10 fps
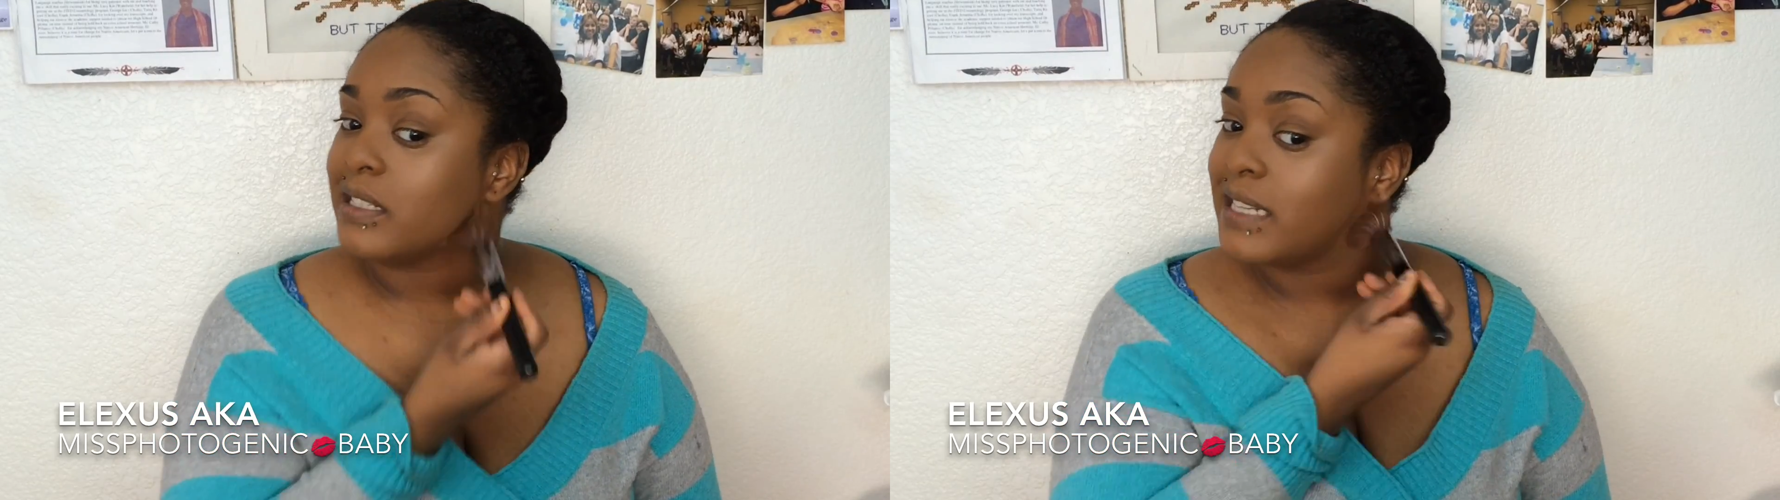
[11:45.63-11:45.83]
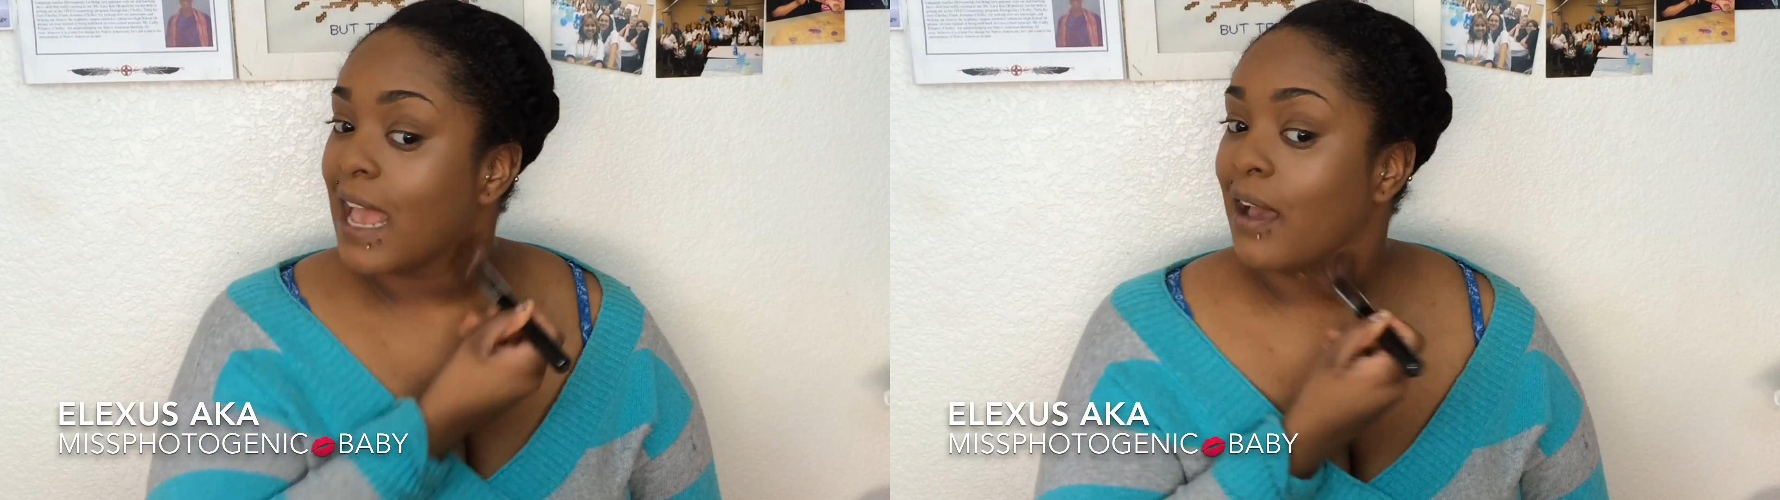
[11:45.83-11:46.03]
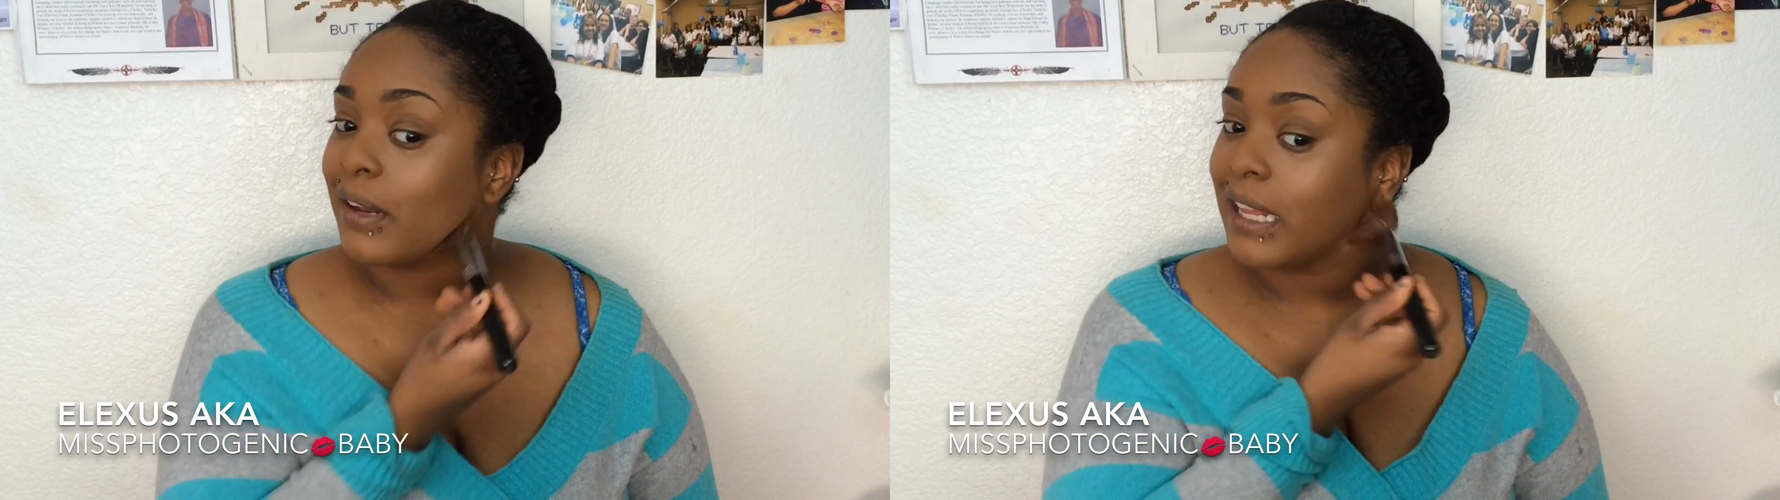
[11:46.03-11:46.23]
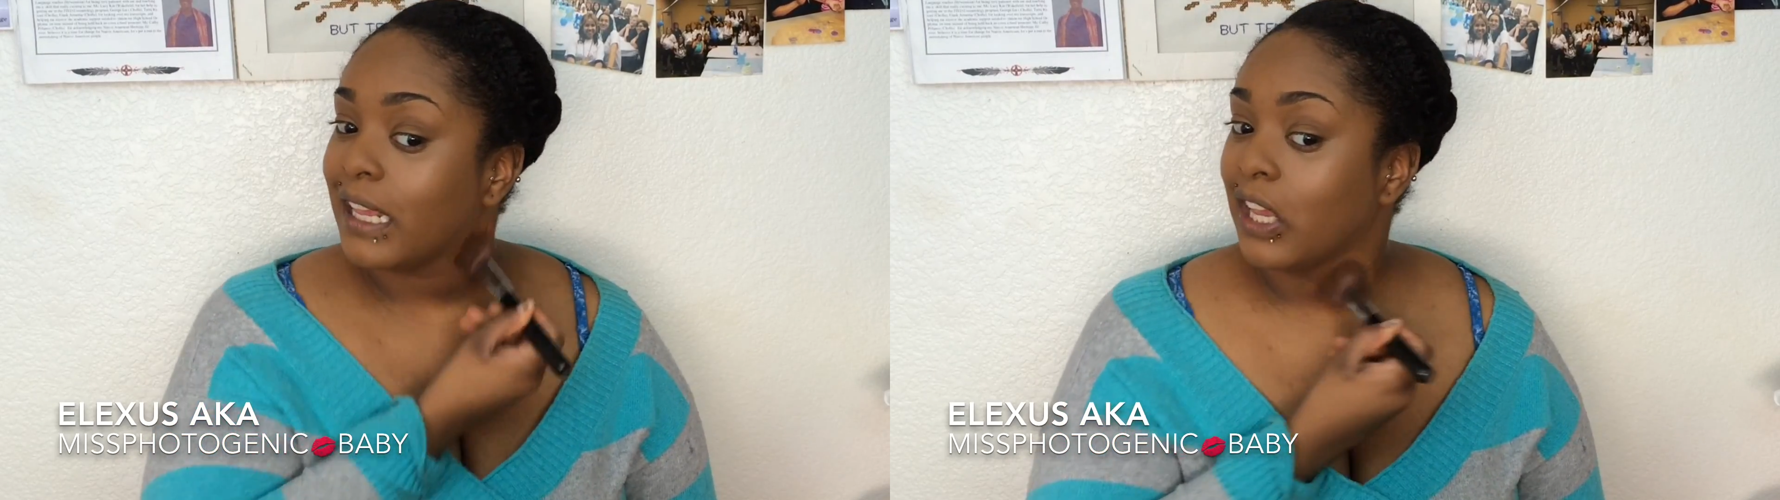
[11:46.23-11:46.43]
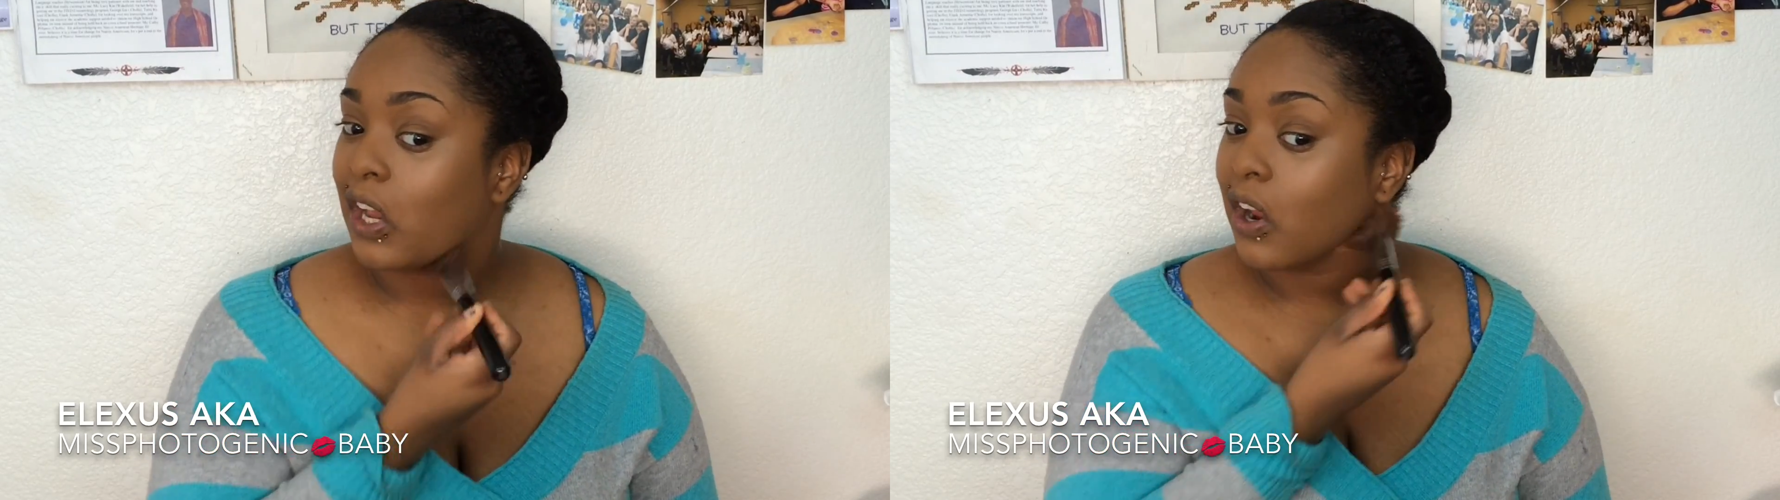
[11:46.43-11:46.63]
down
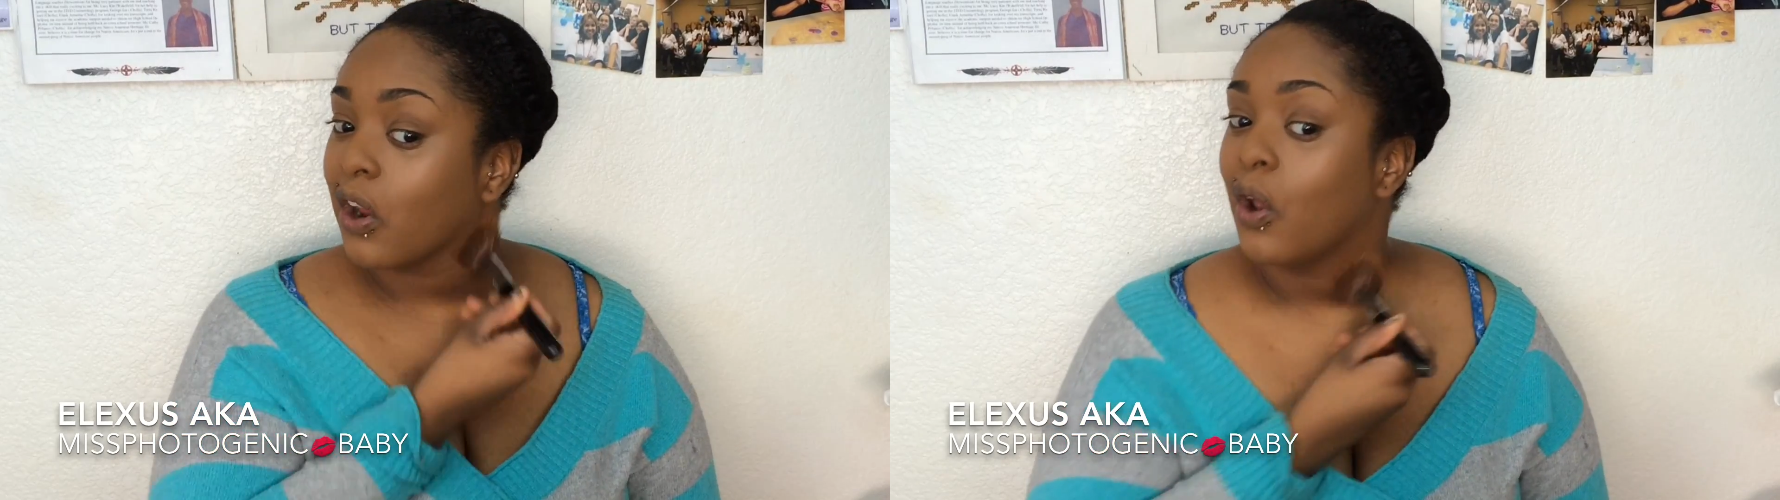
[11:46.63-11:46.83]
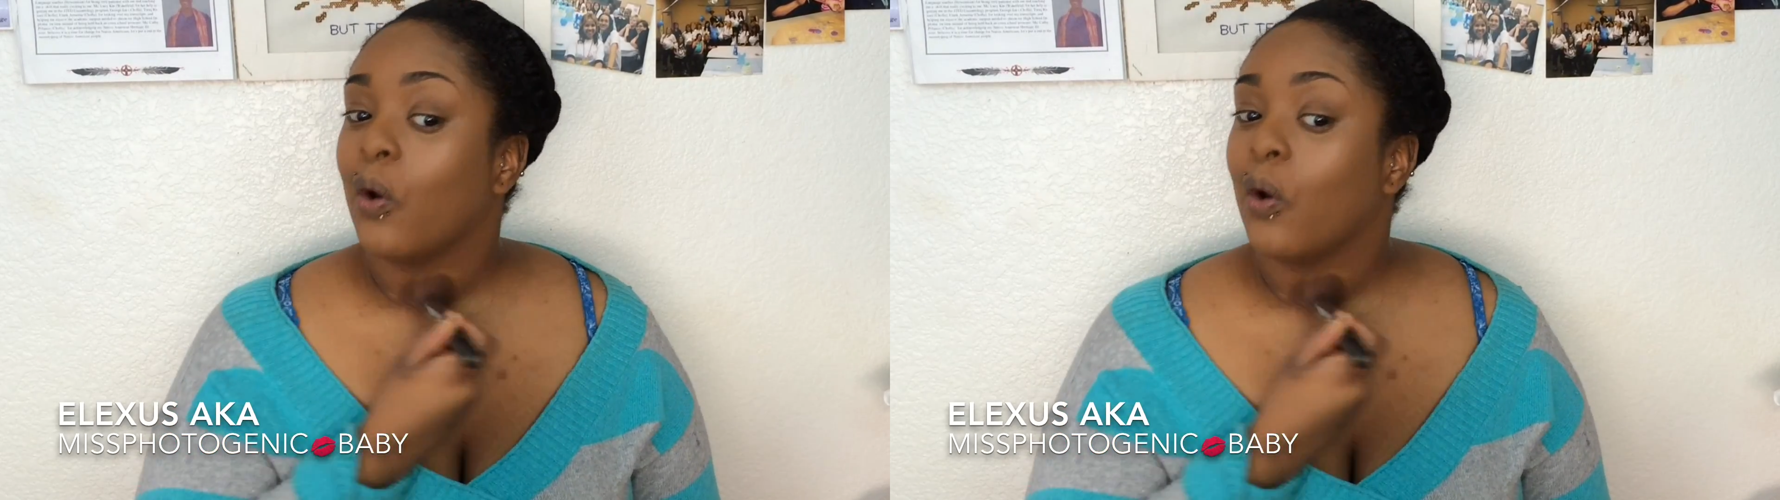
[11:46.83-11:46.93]
here.